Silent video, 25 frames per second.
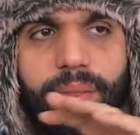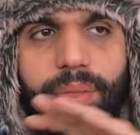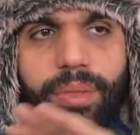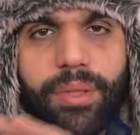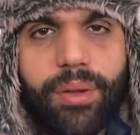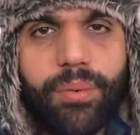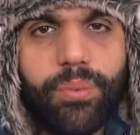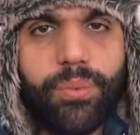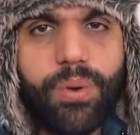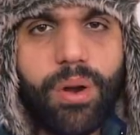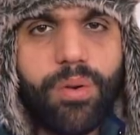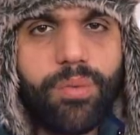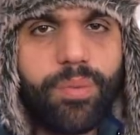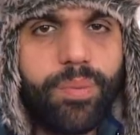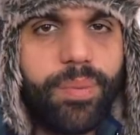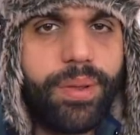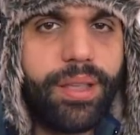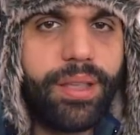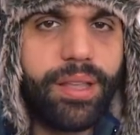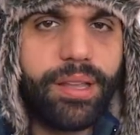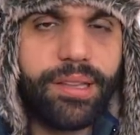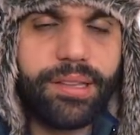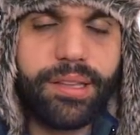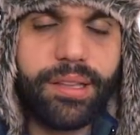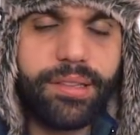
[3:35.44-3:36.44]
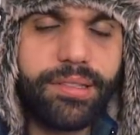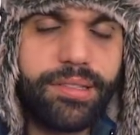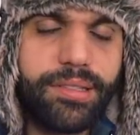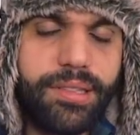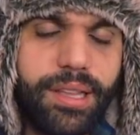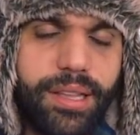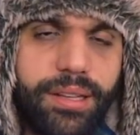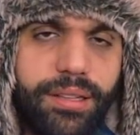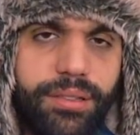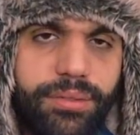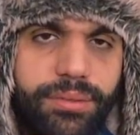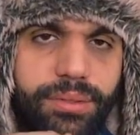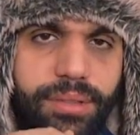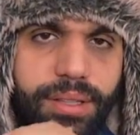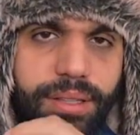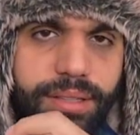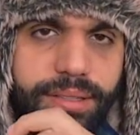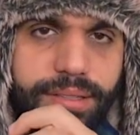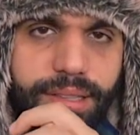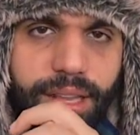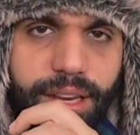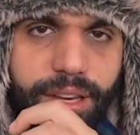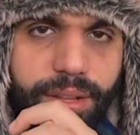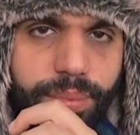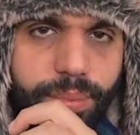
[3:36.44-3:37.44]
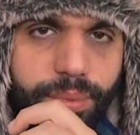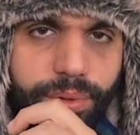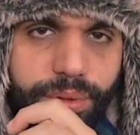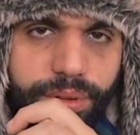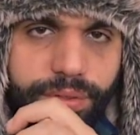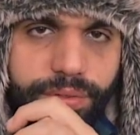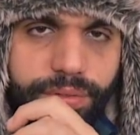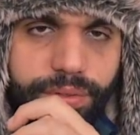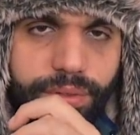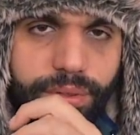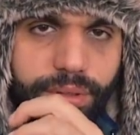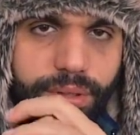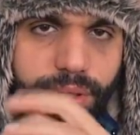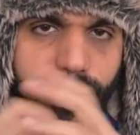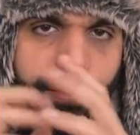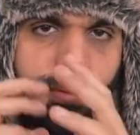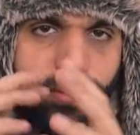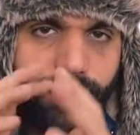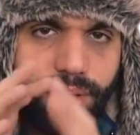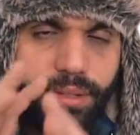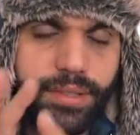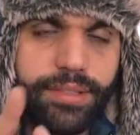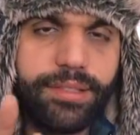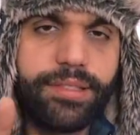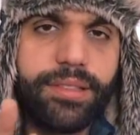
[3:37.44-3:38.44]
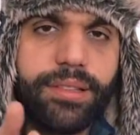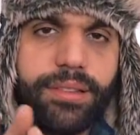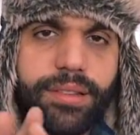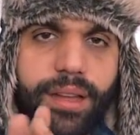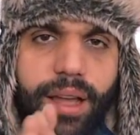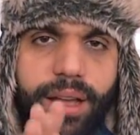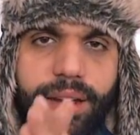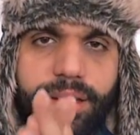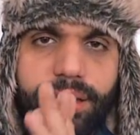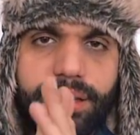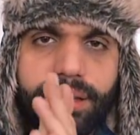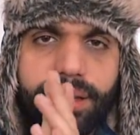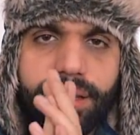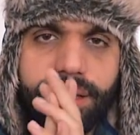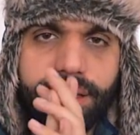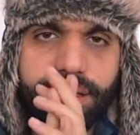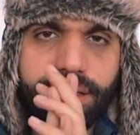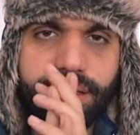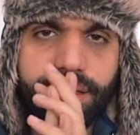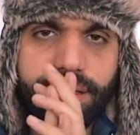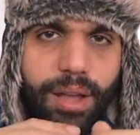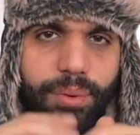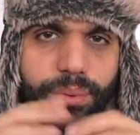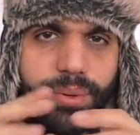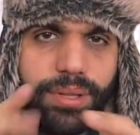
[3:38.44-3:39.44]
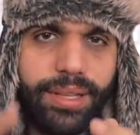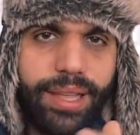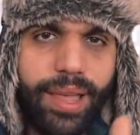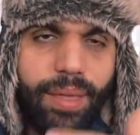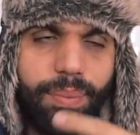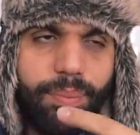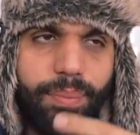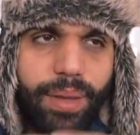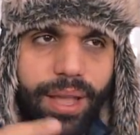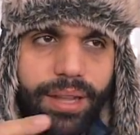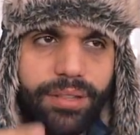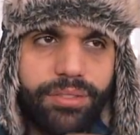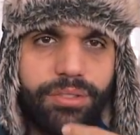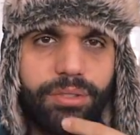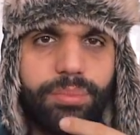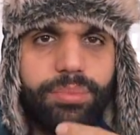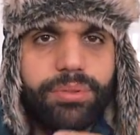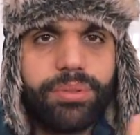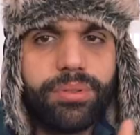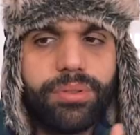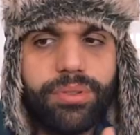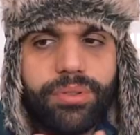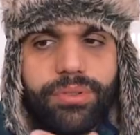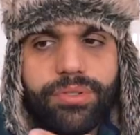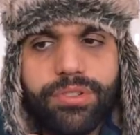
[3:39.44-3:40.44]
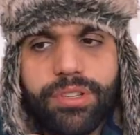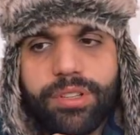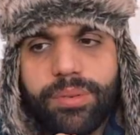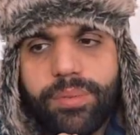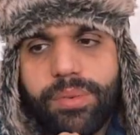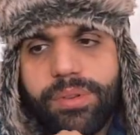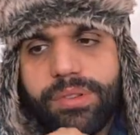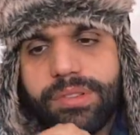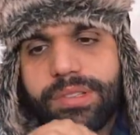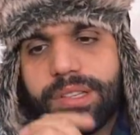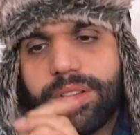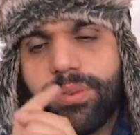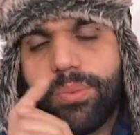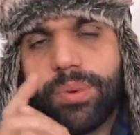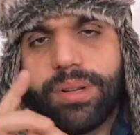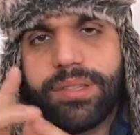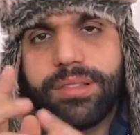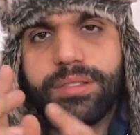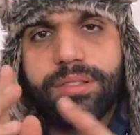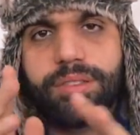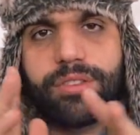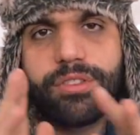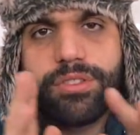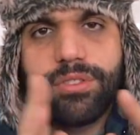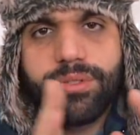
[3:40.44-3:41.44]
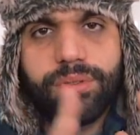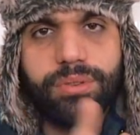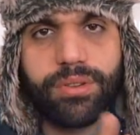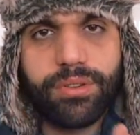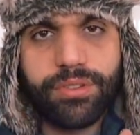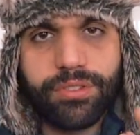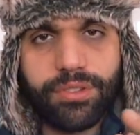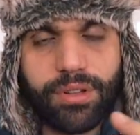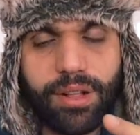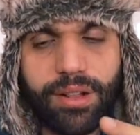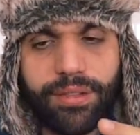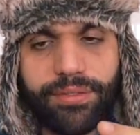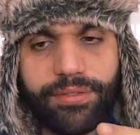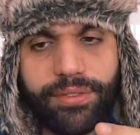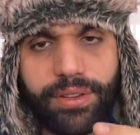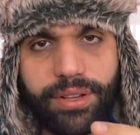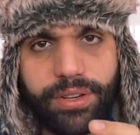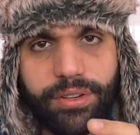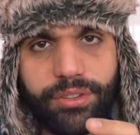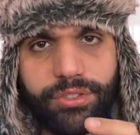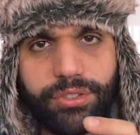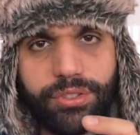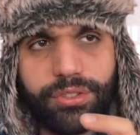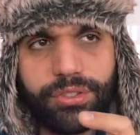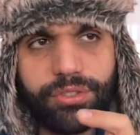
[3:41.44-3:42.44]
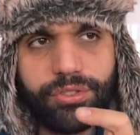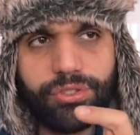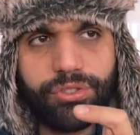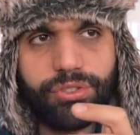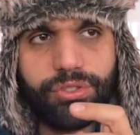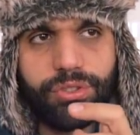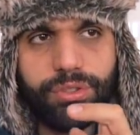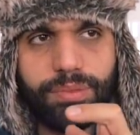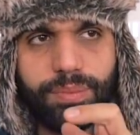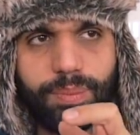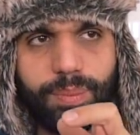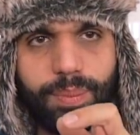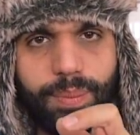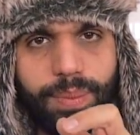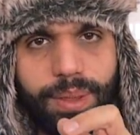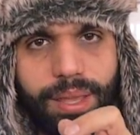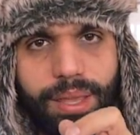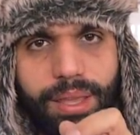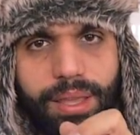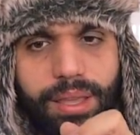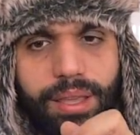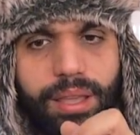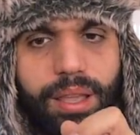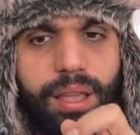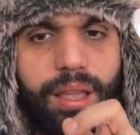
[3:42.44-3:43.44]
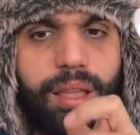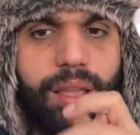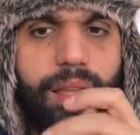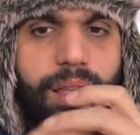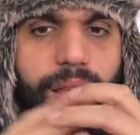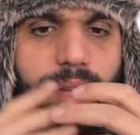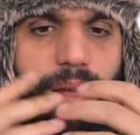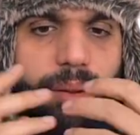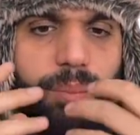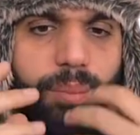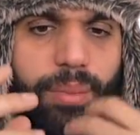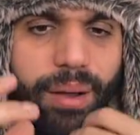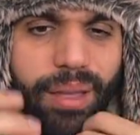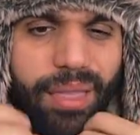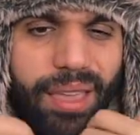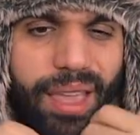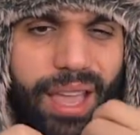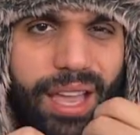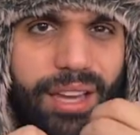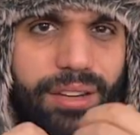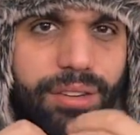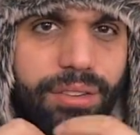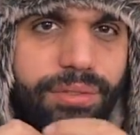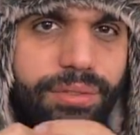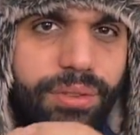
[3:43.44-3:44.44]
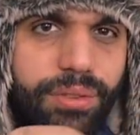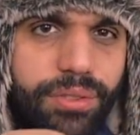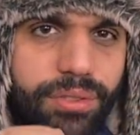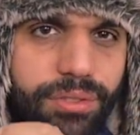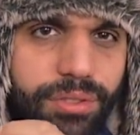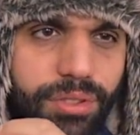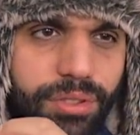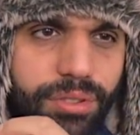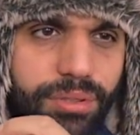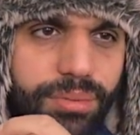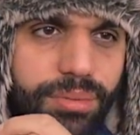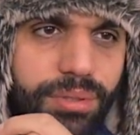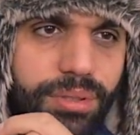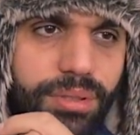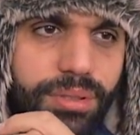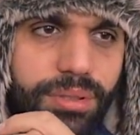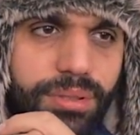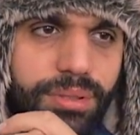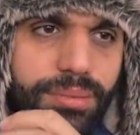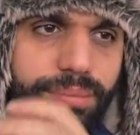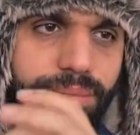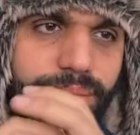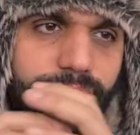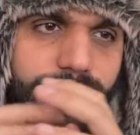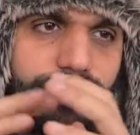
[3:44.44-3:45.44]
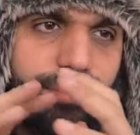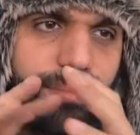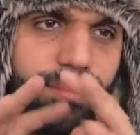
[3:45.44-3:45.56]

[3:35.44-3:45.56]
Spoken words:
there won't be a single release anymore for this entire year. I will get back to producing music once the studio's all finished. This should be by the end of October,